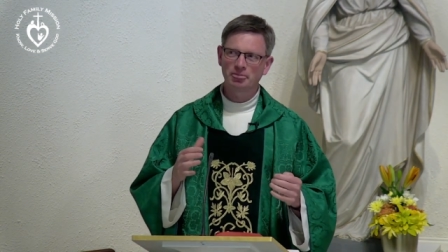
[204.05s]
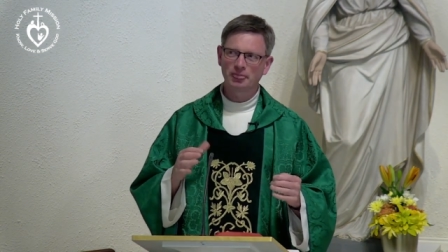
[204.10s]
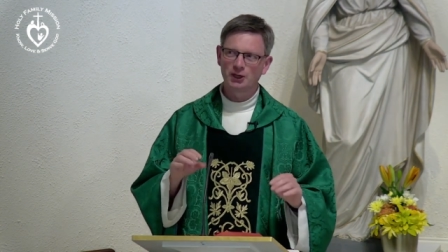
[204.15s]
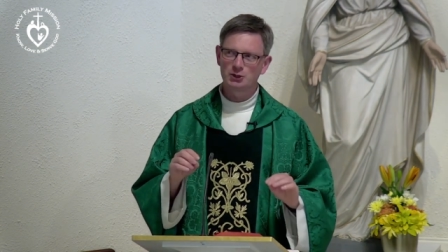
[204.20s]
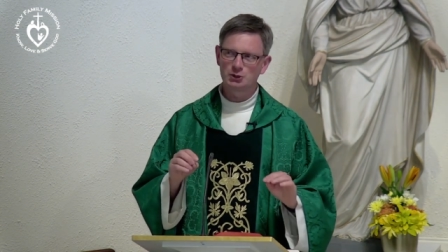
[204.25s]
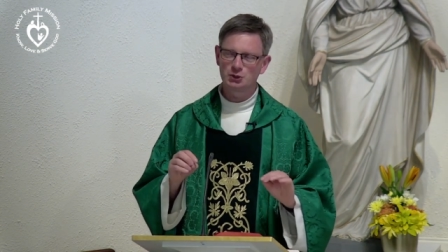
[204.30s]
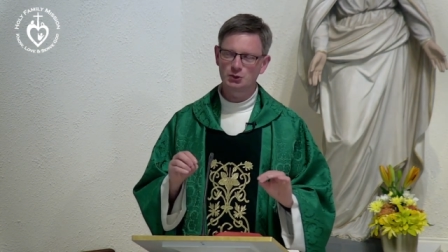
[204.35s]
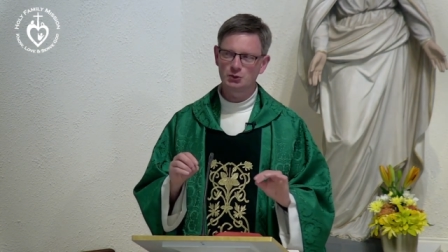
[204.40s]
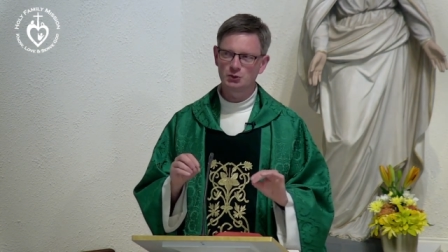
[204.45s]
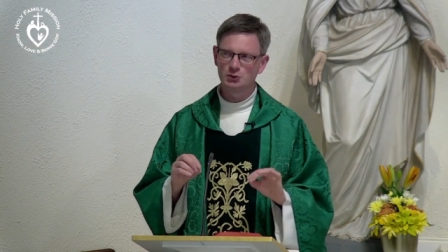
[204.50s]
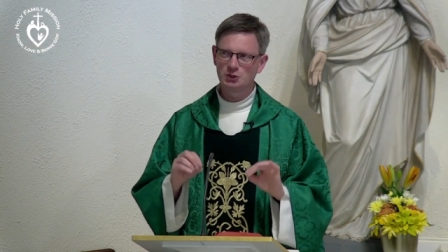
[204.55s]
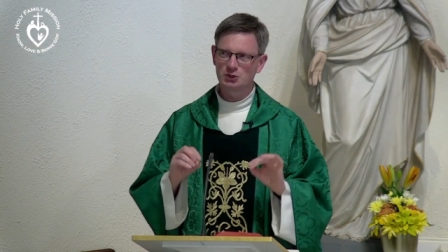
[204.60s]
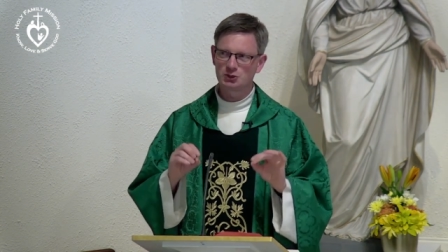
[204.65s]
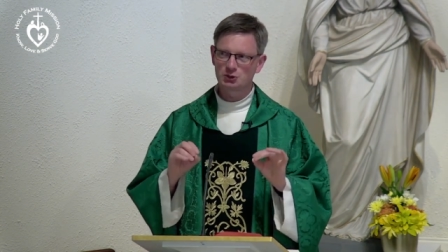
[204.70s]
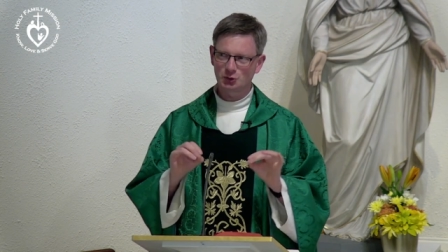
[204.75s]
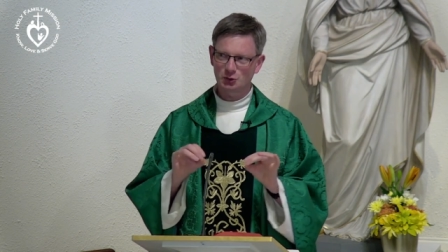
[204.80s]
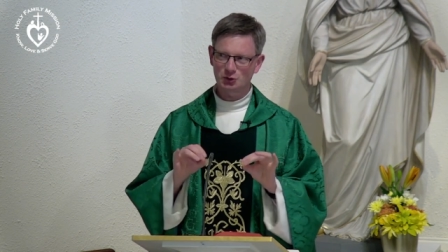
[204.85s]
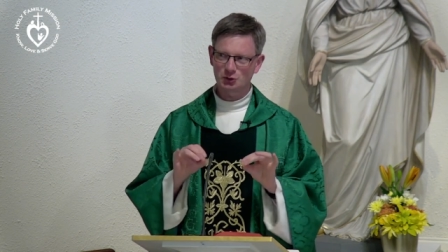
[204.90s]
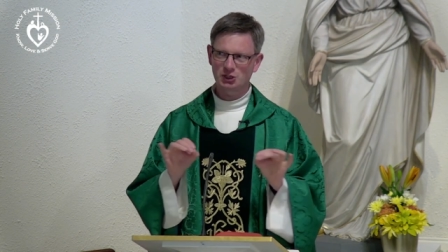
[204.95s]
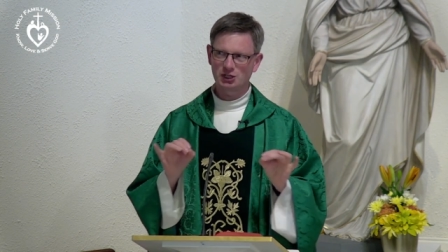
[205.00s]
to
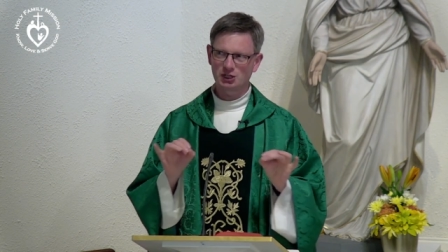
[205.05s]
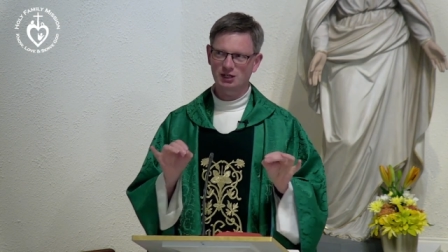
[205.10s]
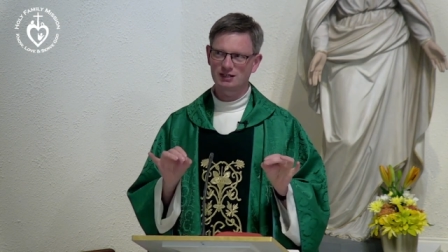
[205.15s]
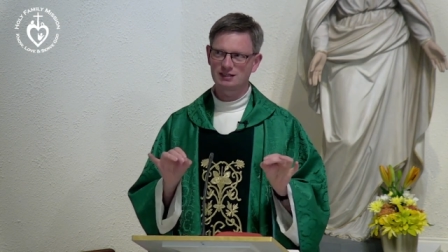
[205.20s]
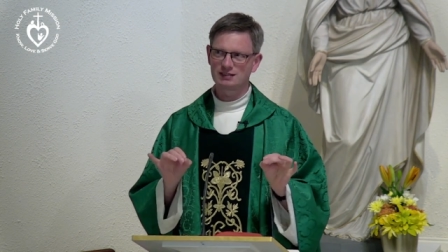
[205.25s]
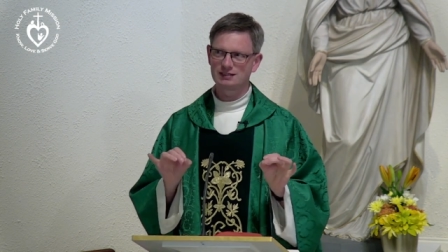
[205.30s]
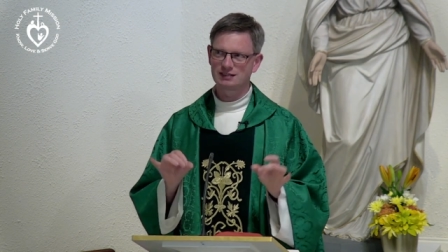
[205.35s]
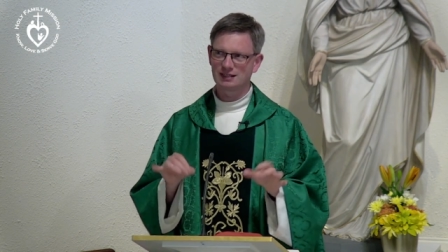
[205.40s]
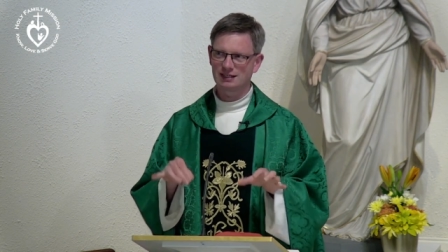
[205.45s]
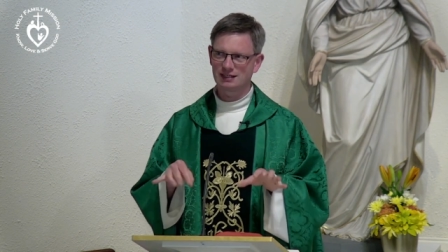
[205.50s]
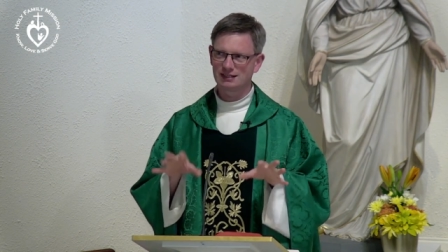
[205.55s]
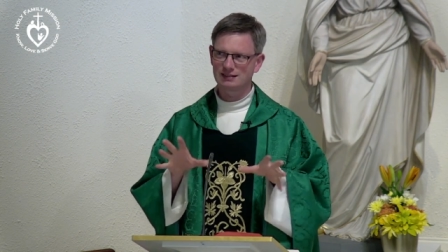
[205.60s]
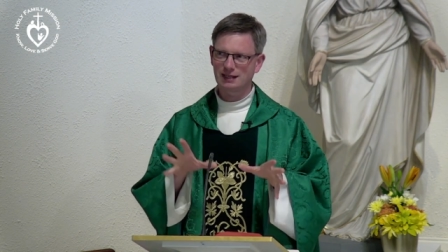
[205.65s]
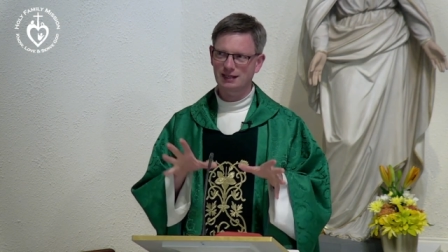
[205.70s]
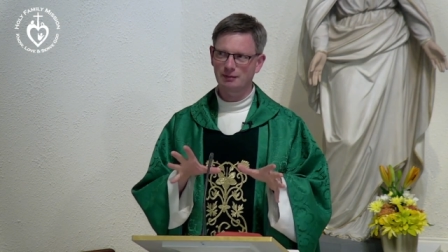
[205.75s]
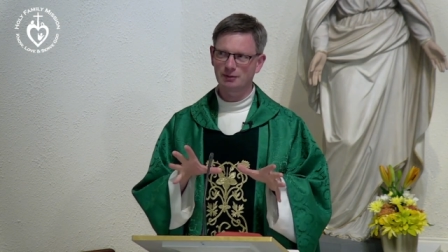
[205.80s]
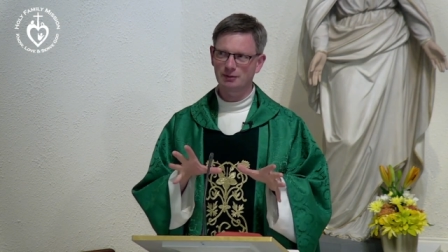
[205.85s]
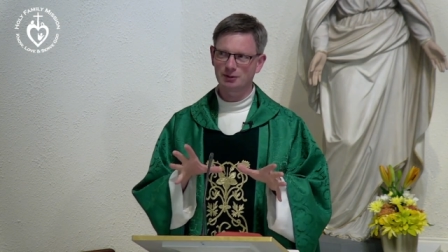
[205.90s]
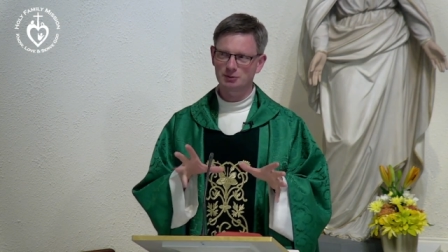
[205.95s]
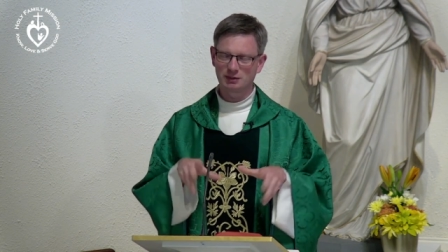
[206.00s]
socialise in
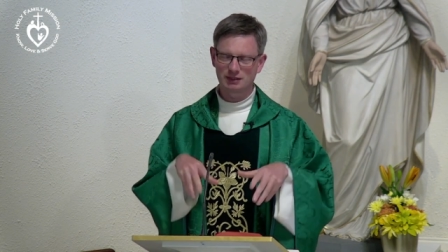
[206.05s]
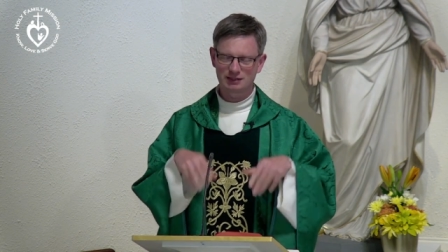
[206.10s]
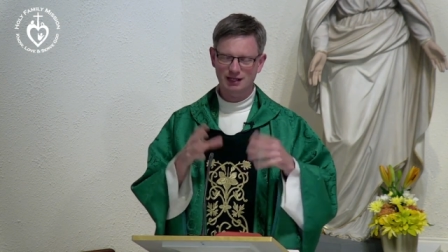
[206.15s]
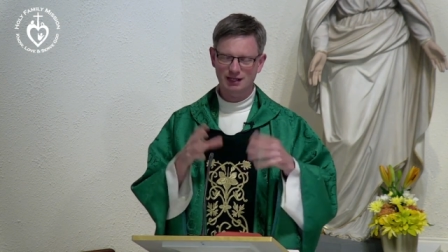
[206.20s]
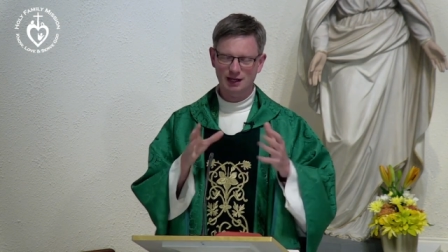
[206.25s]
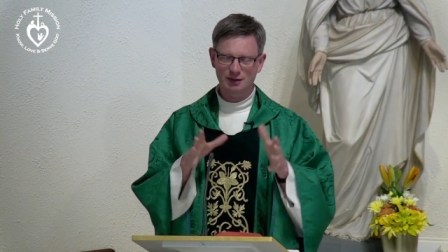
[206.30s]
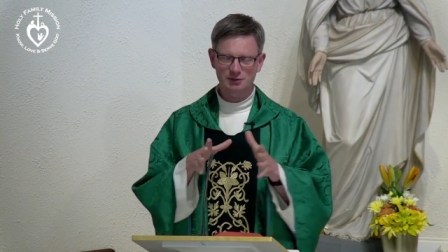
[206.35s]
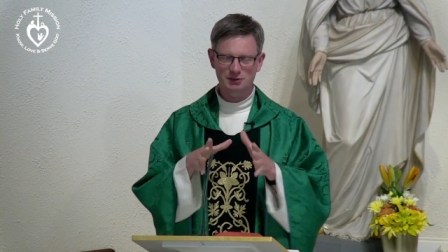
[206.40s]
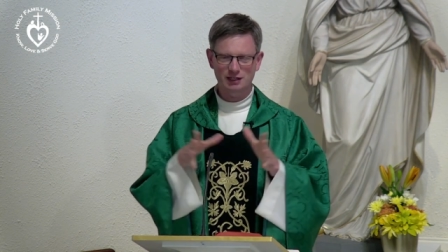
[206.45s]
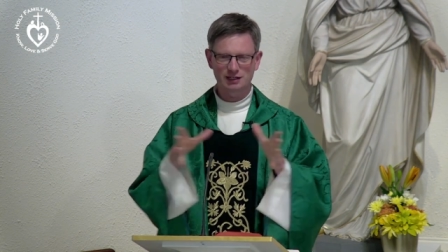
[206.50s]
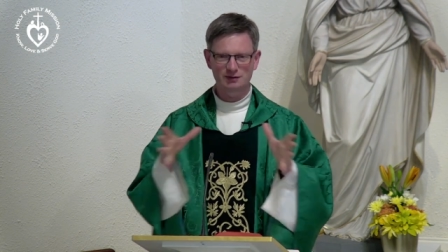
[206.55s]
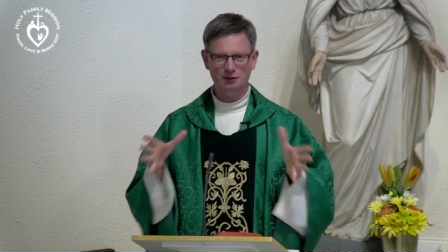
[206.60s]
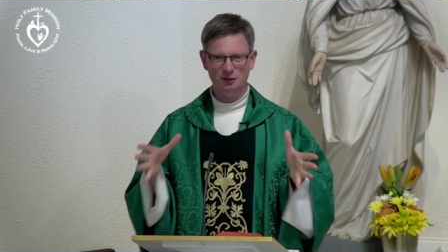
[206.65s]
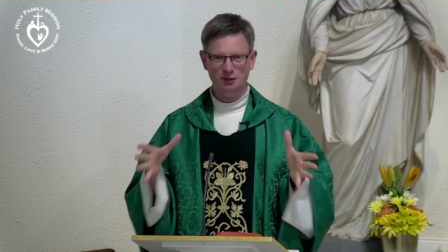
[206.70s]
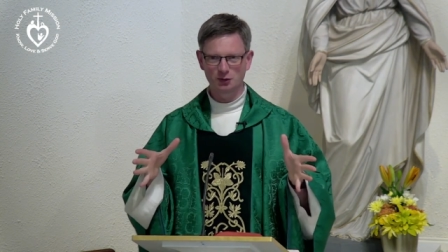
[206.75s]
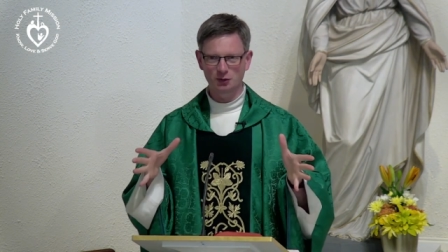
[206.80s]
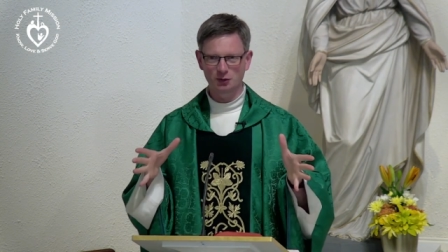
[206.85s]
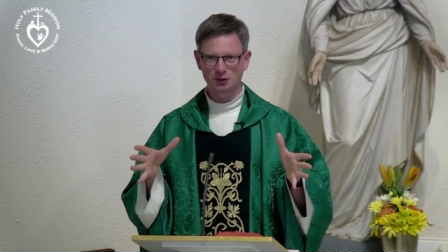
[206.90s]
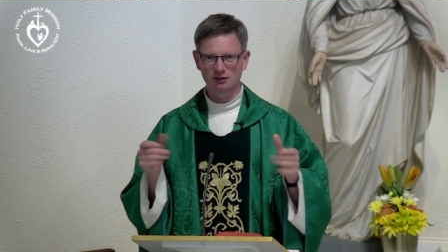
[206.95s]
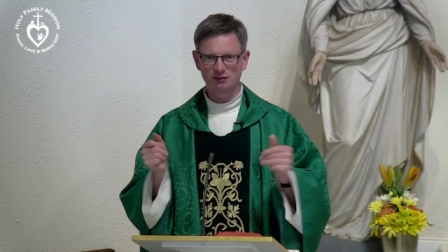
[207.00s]
establishments outside of our
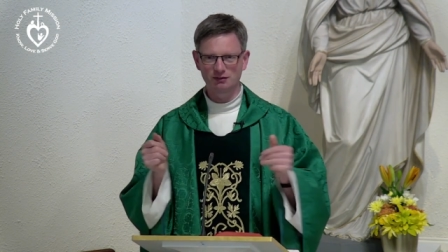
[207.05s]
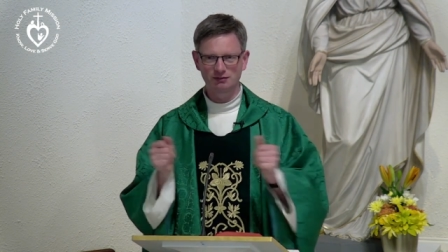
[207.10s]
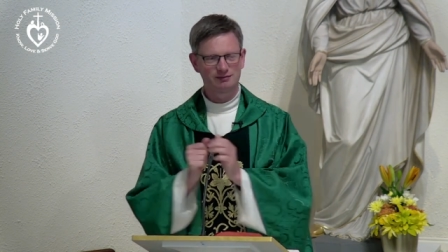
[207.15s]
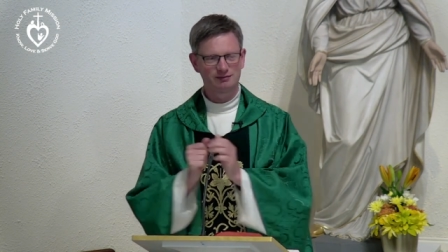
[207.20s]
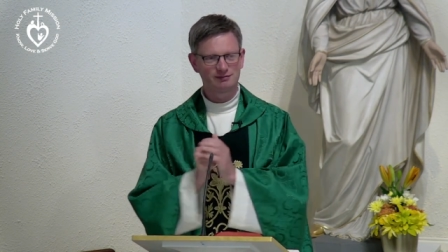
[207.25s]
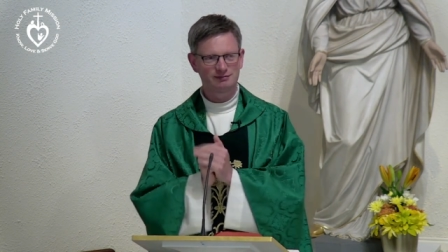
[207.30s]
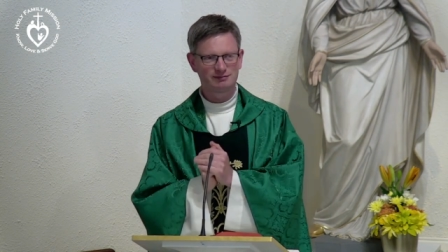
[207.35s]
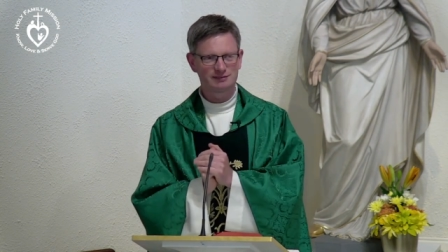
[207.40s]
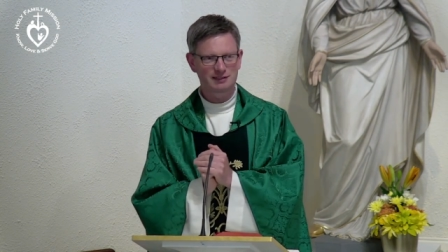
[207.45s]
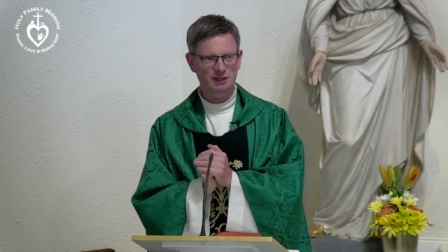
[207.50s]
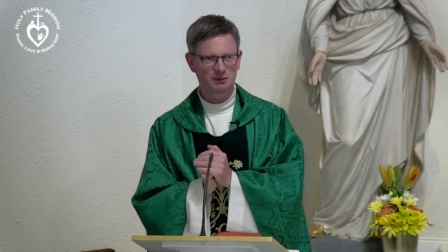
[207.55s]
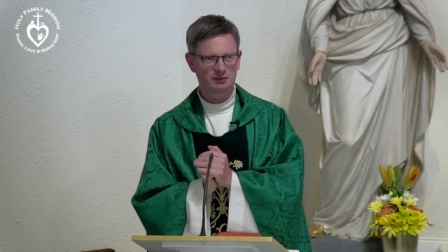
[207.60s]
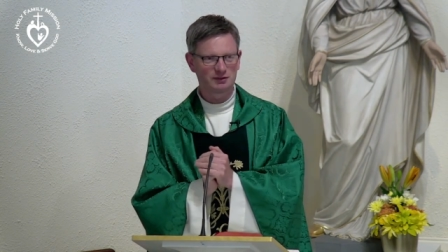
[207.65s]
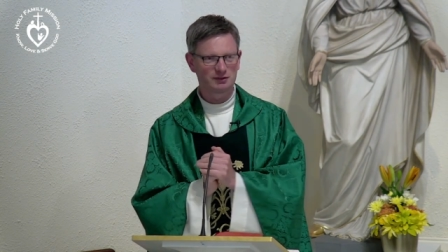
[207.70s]
local town.